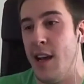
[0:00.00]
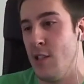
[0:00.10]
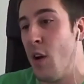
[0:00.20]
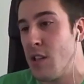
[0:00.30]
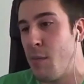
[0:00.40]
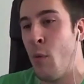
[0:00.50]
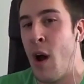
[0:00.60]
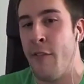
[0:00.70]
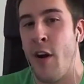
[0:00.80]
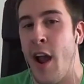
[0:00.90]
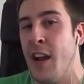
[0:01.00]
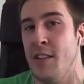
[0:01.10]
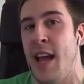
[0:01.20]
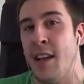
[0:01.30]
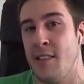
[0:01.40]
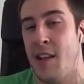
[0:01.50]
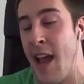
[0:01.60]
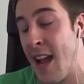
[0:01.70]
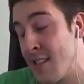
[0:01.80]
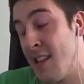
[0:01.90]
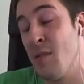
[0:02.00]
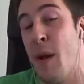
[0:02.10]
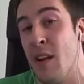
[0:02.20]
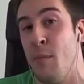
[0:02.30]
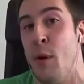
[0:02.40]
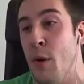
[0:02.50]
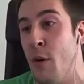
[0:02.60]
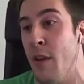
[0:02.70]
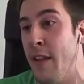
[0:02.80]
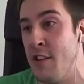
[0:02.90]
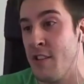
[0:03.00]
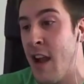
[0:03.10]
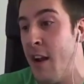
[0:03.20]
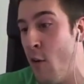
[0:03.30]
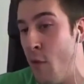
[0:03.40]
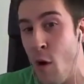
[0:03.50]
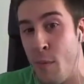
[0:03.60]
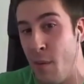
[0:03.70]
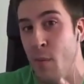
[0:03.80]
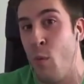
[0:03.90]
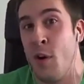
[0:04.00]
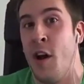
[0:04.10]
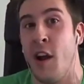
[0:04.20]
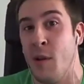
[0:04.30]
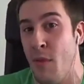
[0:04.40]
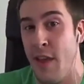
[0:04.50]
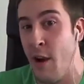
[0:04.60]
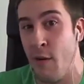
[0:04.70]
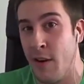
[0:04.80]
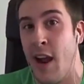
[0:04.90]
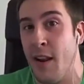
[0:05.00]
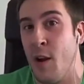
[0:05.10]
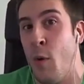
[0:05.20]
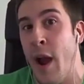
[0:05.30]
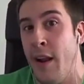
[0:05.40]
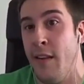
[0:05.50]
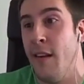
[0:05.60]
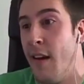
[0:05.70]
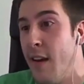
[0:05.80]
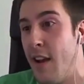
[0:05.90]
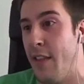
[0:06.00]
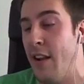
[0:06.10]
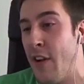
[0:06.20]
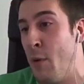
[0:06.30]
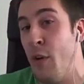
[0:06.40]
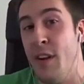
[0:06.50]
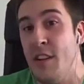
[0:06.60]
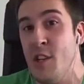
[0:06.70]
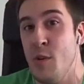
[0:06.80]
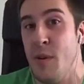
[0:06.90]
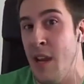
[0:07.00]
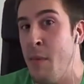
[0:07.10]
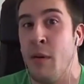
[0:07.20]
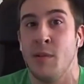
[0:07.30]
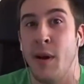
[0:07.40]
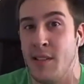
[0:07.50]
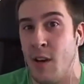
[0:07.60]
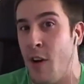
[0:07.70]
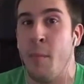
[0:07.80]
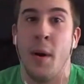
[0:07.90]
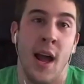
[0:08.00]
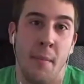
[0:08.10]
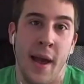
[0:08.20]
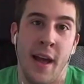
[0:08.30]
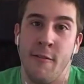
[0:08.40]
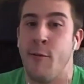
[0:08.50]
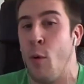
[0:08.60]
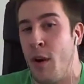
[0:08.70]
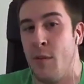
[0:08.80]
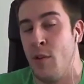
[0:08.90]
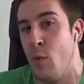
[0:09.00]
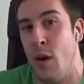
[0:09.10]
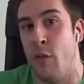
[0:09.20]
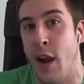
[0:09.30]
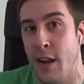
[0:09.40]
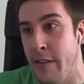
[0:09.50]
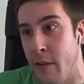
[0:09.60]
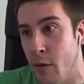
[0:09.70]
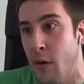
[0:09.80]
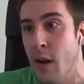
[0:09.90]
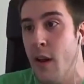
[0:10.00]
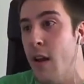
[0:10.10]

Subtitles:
As long as I'm on Wi-Fi, I can just access my computer and then just kind of open up a Word document there and kind of go at it. And then if I really need to, email it to myself on my iPad and forward it to wherever I need to.